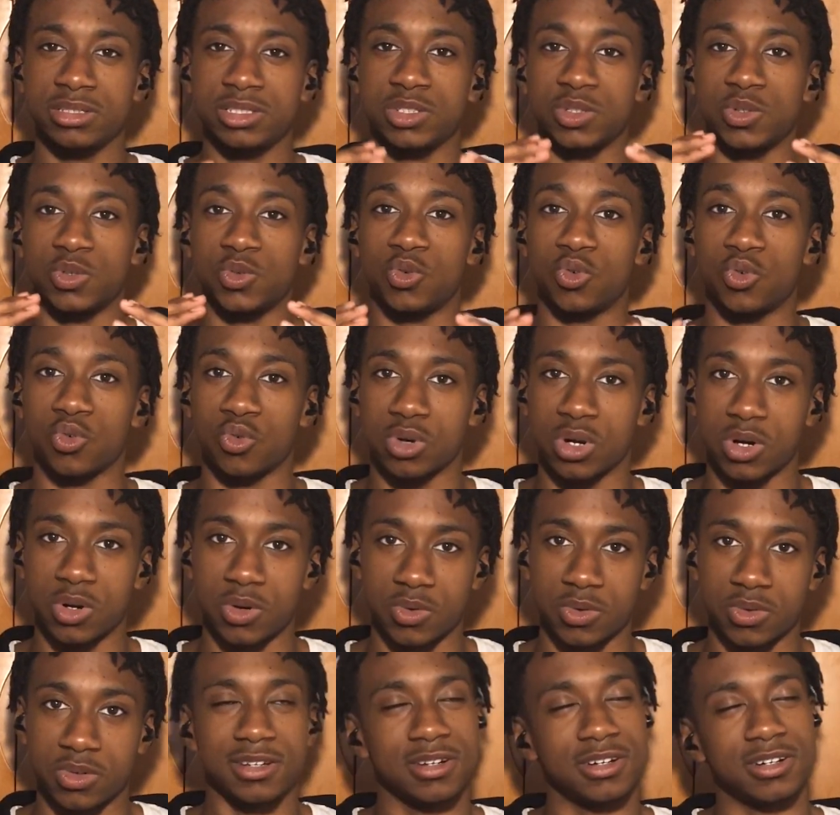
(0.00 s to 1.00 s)
to
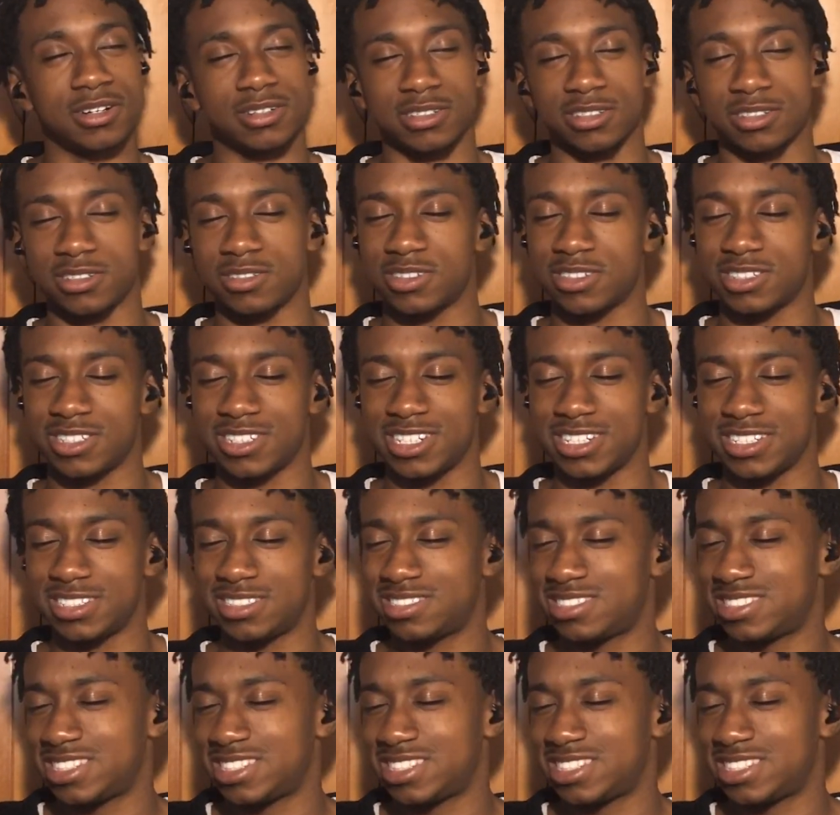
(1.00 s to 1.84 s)
grow. Oh, okay.